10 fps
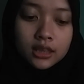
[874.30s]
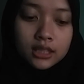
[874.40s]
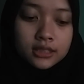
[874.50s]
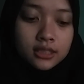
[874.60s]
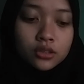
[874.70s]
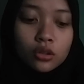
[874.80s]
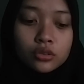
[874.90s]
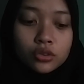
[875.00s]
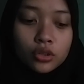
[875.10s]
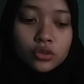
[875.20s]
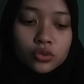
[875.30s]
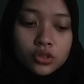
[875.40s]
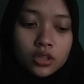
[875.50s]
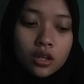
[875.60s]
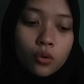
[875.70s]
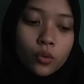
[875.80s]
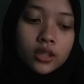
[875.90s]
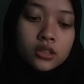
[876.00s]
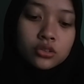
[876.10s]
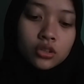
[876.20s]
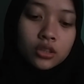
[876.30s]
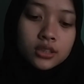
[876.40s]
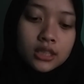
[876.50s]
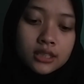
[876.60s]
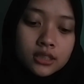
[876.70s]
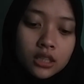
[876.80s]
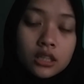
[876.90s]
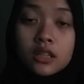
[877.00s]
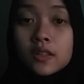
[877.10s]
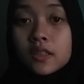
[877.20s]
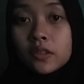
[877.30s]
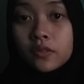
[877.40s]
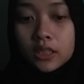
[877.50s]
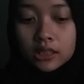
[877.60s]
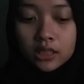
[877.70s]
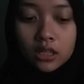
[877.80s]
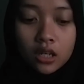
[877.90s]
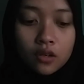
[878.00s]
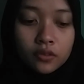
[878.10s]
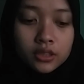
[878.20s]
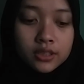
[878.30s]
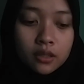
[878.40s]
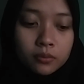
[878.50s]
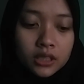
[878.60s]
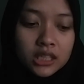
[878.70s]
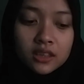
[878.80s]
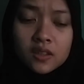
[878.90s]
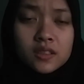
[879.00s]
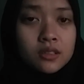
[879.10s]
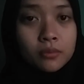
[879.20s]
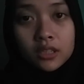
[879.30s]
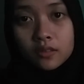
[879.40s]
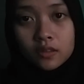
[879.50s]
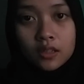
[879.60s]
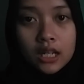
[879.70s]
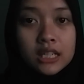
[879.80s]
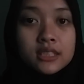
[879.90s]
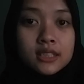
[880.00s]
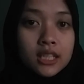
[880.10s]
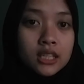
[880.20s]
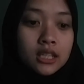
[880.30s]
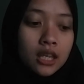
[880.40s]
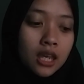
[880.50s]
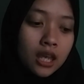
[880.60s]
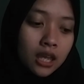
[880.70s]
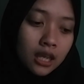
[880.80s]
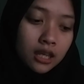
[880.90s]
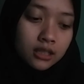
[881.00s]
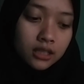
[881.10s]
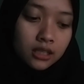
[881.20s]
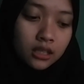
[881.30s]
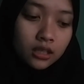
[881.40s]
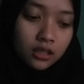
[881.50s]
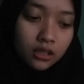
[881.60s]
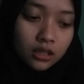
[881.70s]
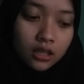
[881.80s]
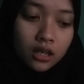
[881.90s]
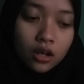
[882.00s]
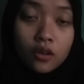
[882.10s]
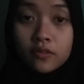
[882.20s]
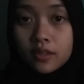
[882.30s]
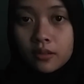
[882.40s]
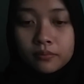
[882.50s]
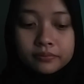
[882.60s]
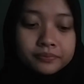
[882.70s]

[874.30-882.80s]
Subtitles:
This is also used when the choice is irrelevant. For example, it doesn't matter, I'll take any of them.